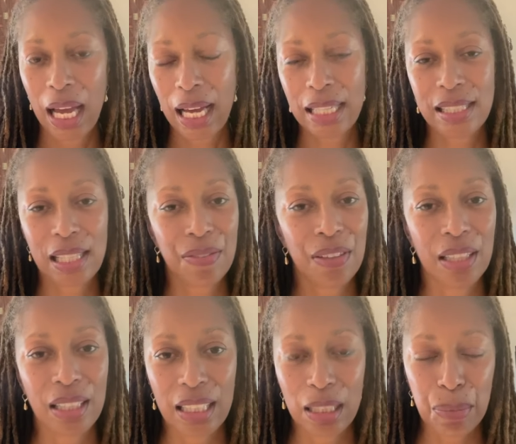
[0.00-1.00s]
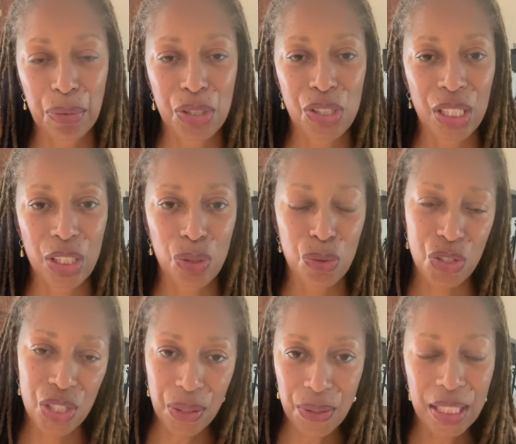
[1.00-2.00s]
I definitely appreciate you
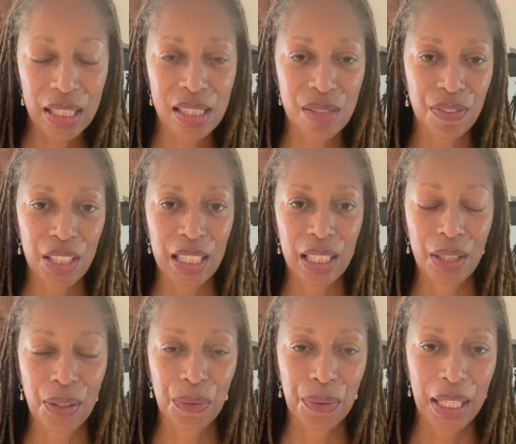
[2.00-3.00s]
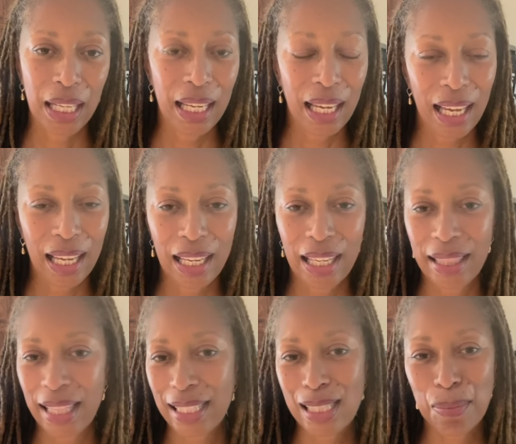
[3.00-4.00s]
sharing this video. And
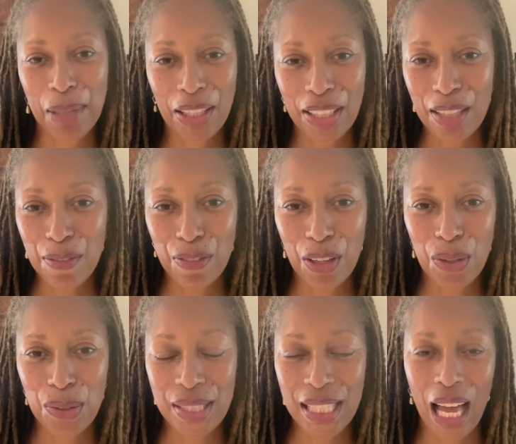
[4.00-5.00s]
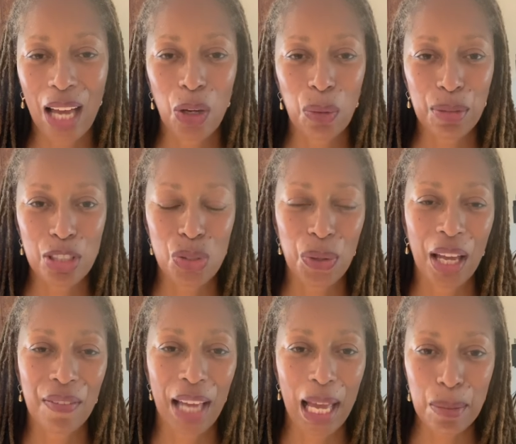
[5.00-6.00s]
that's about it, folks. I hope that you
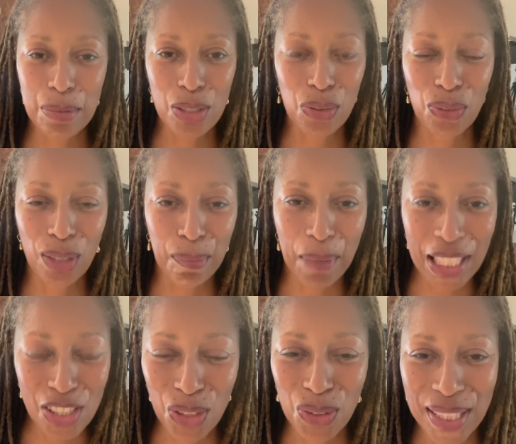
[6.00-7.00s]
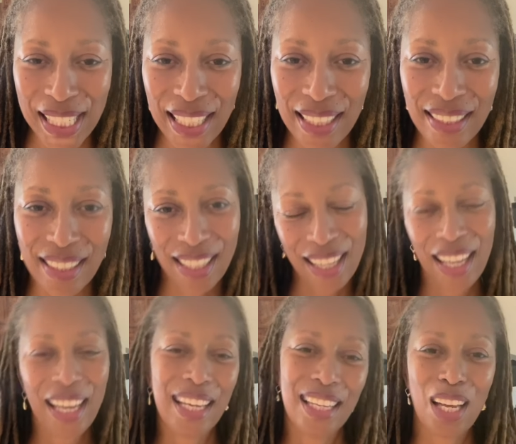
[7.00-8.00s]
have an absolutely magical day,
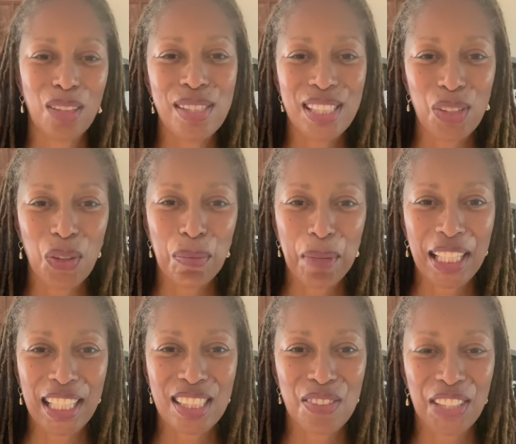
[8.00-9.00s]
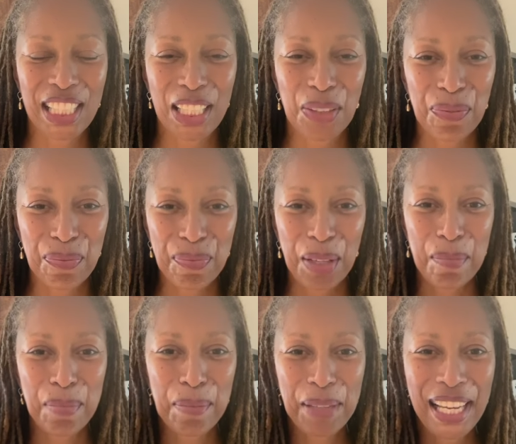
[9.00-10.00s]
and I'll see you on my next video.
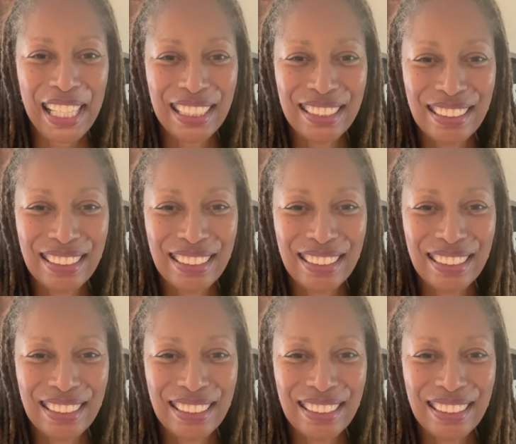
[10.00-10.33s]
Bye-bye.